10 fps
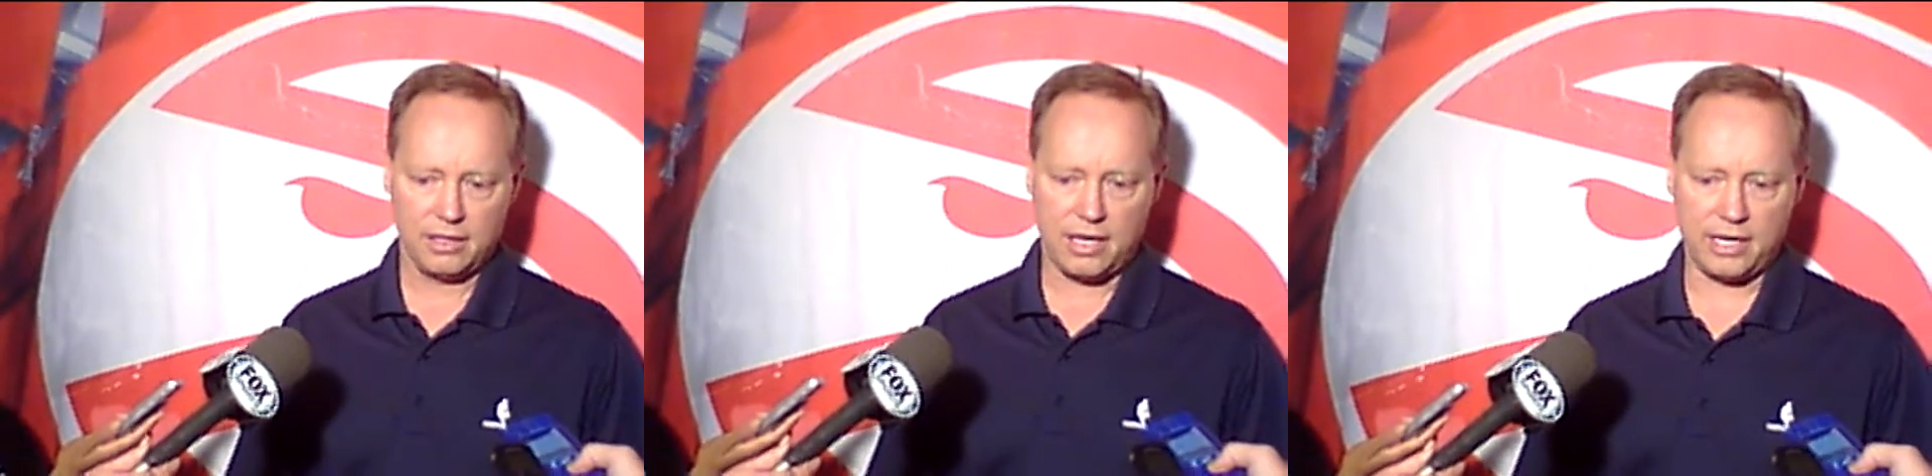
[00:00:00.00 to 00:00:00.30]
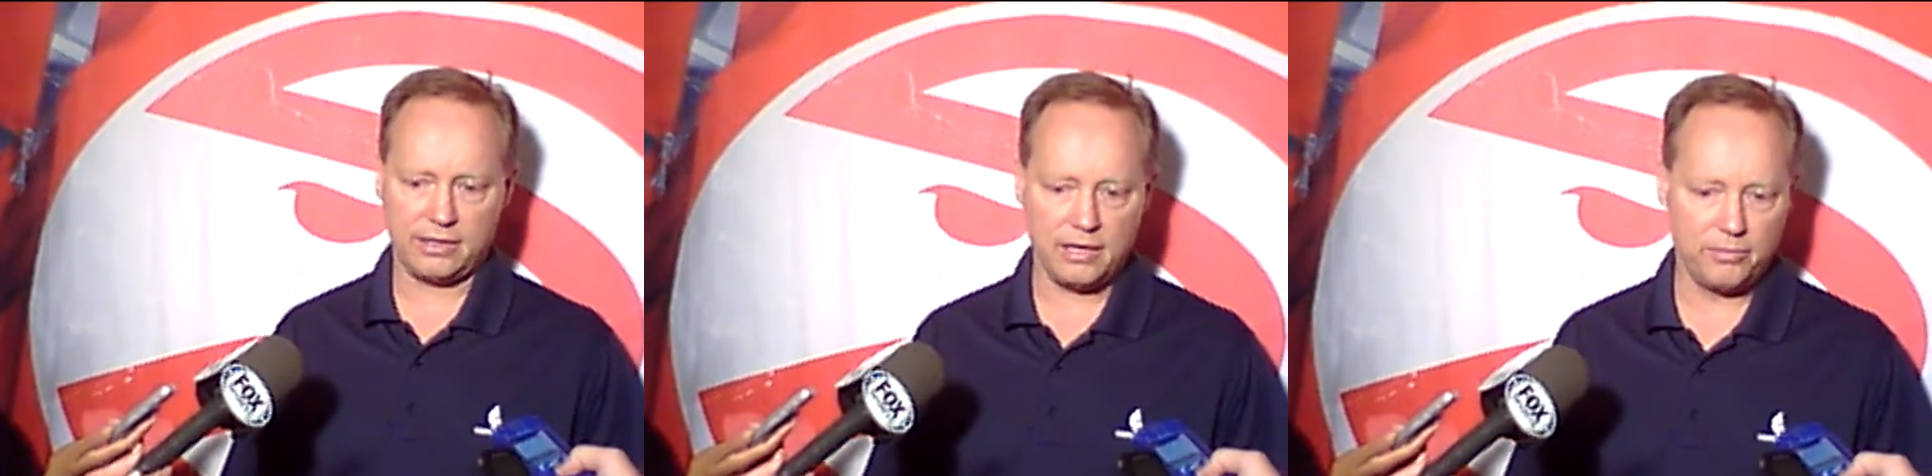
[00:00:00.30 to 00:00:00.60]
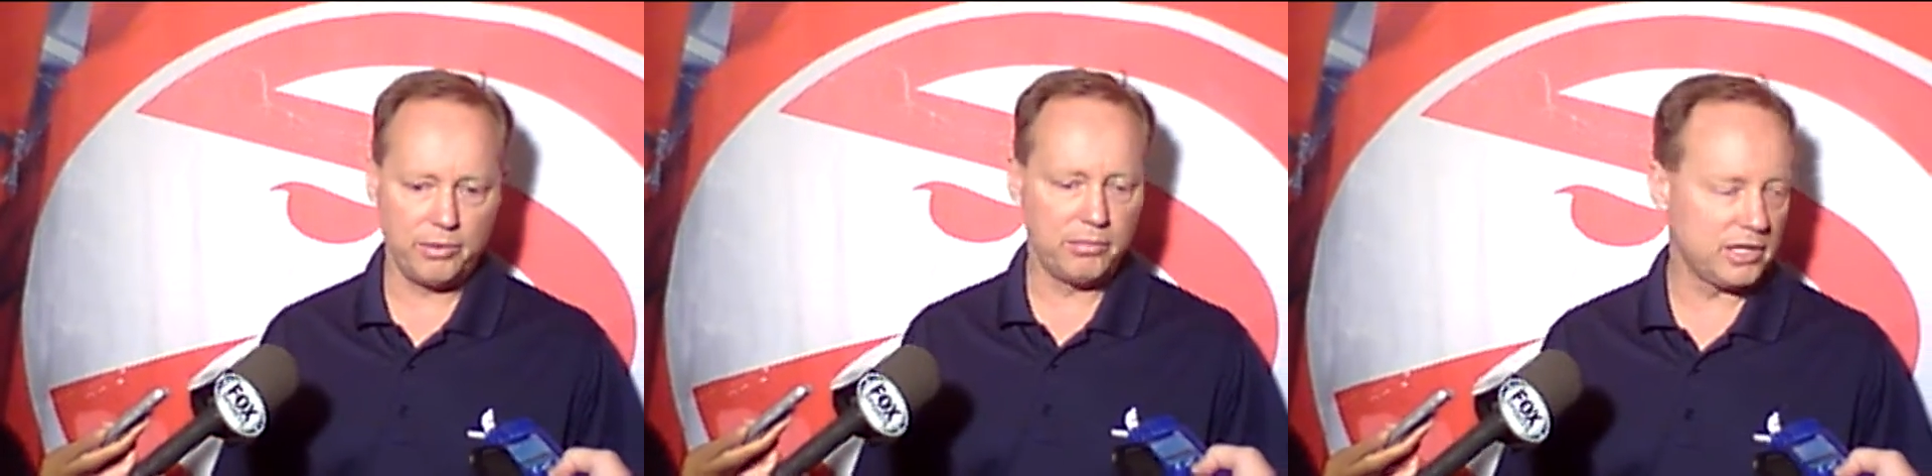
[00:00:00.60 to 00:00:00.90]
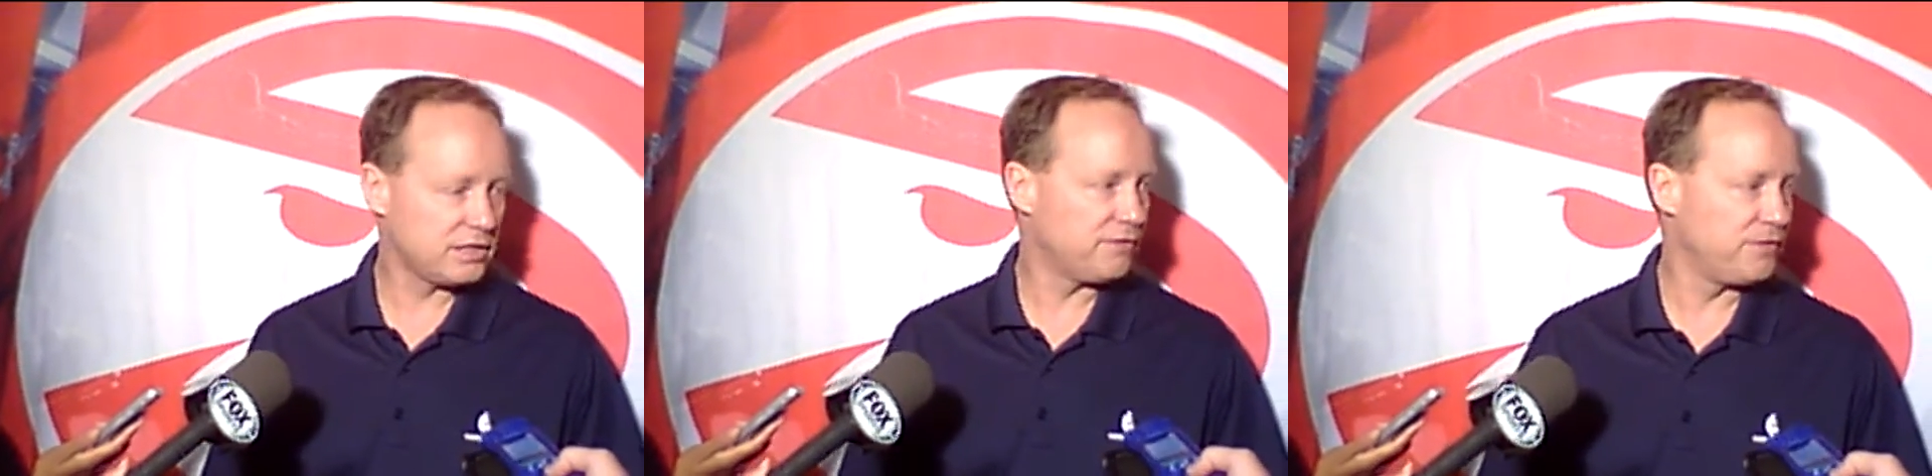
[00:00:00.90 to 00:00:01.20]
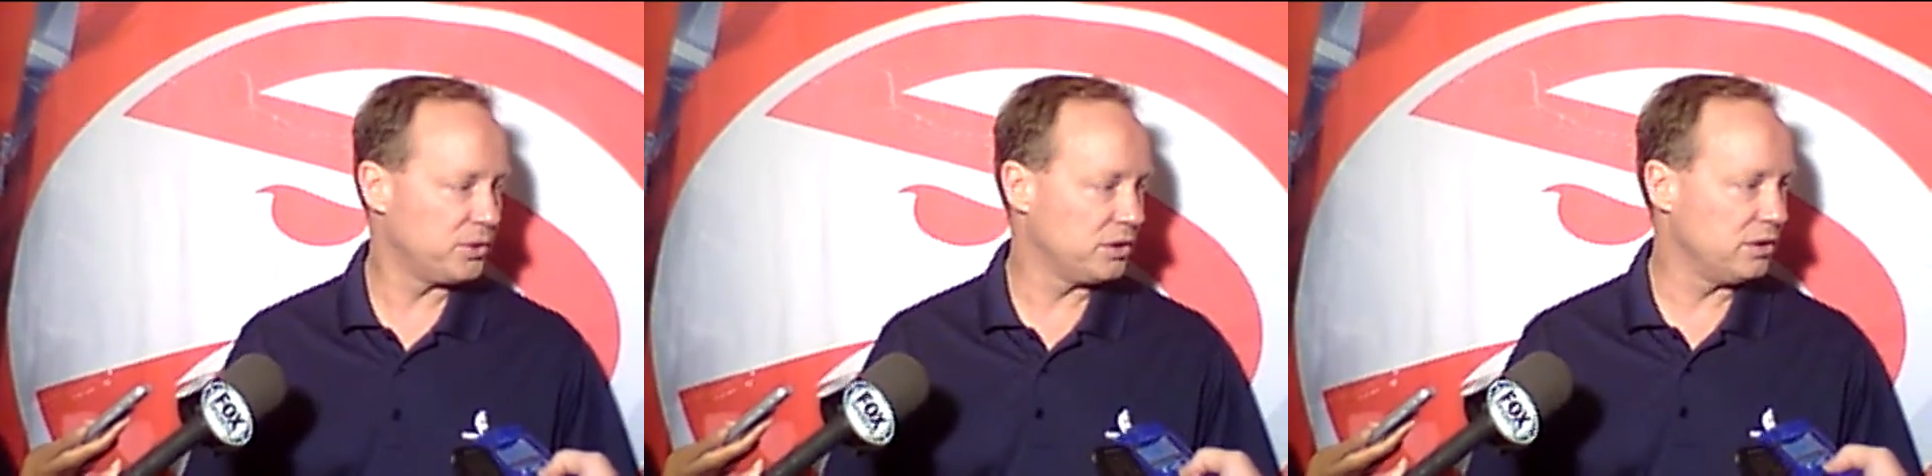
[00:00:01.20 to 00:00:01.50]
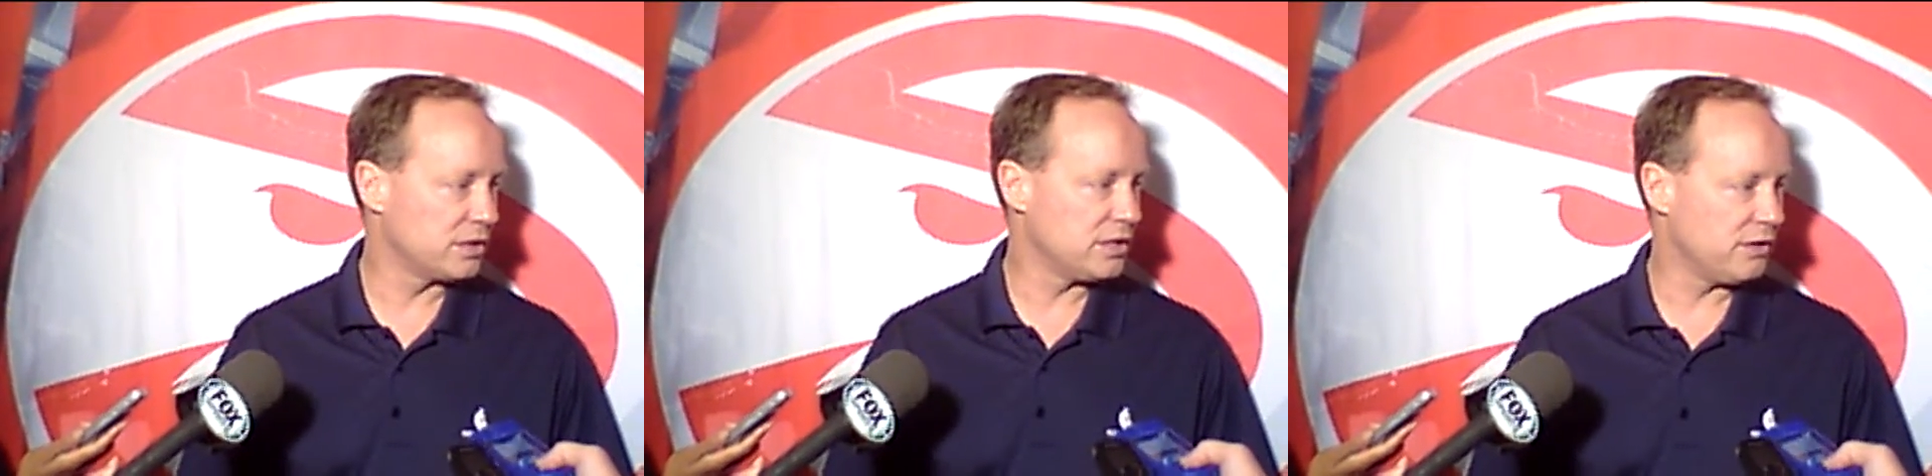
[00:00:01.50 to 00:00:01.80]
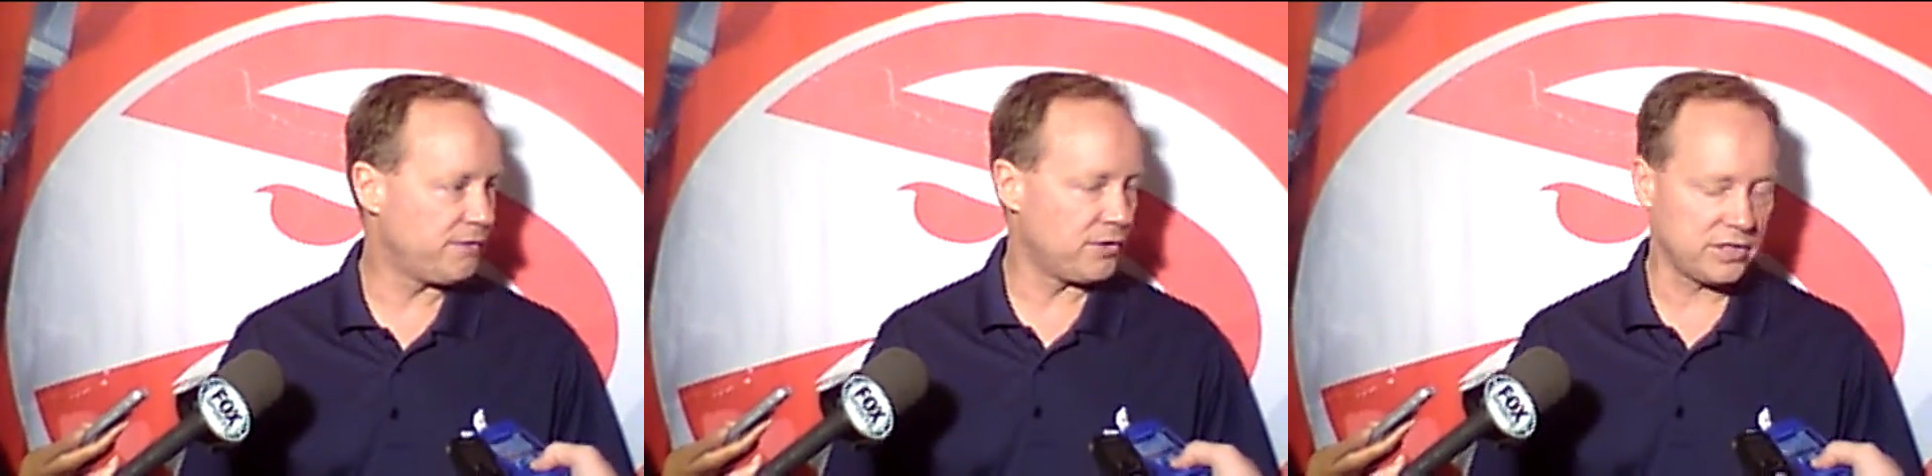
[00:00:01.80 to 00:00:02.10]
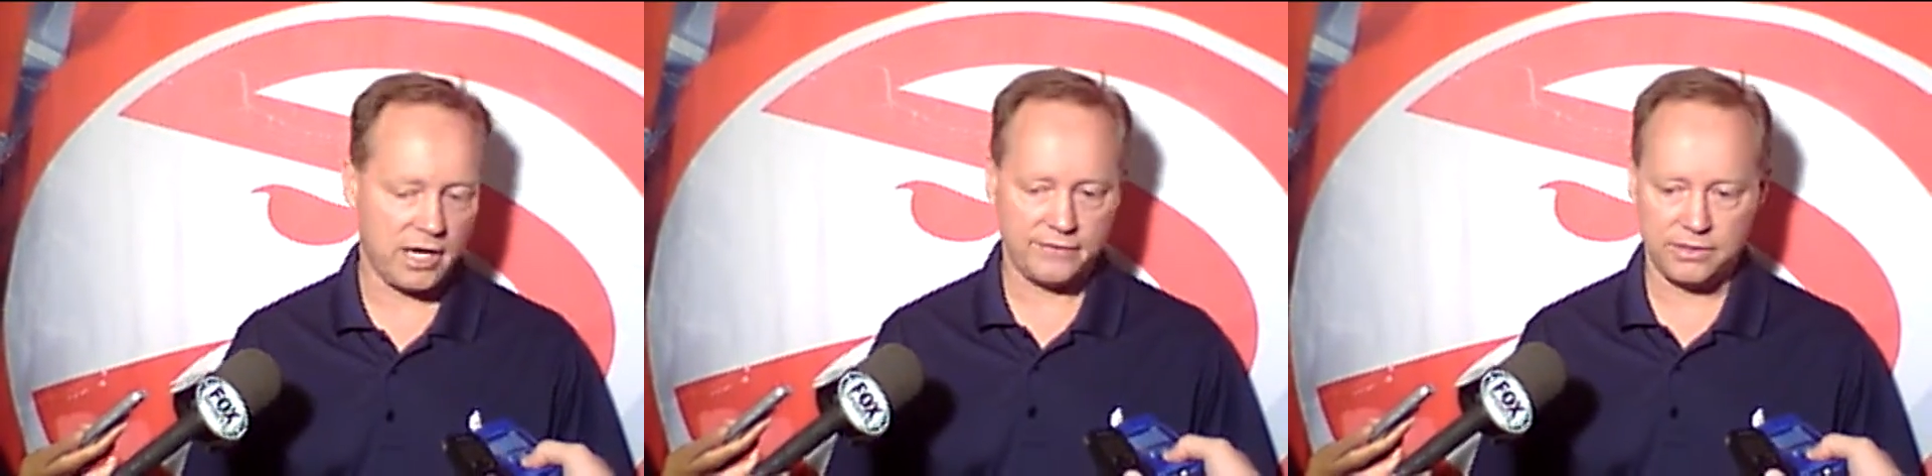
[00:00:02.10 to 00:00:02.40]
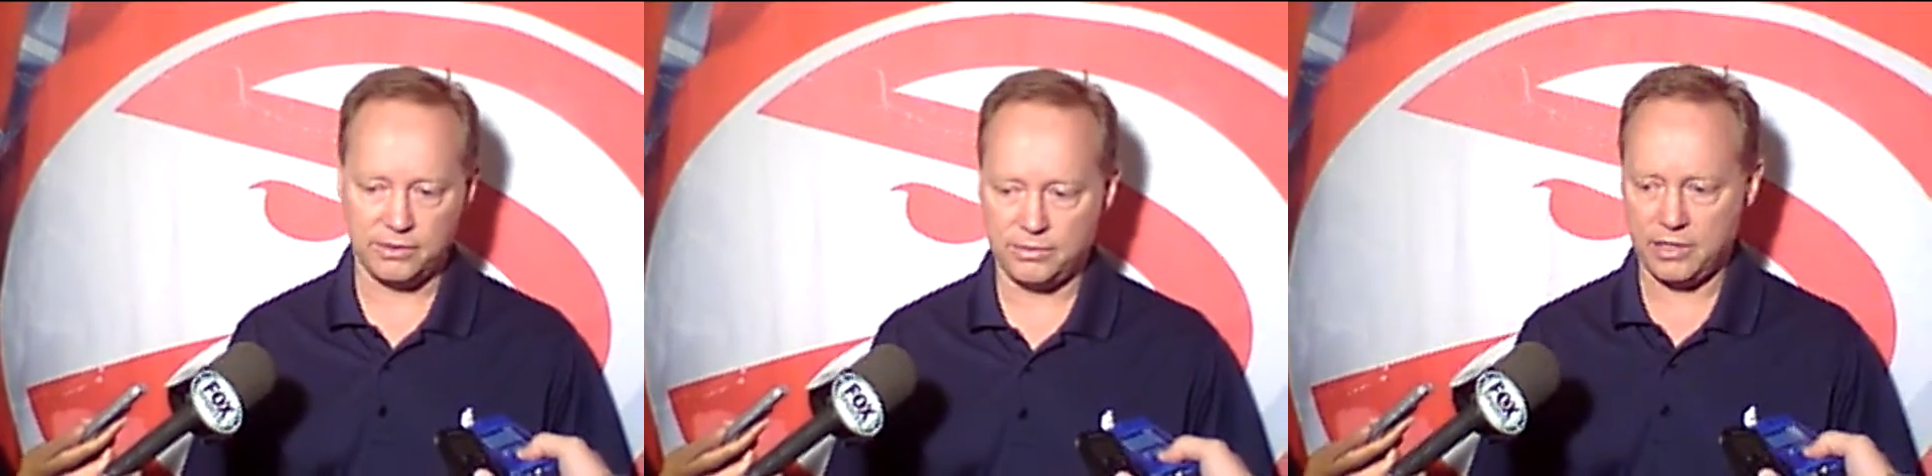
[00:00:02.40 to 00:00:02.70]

I thought we missed a few good looks in the first half too.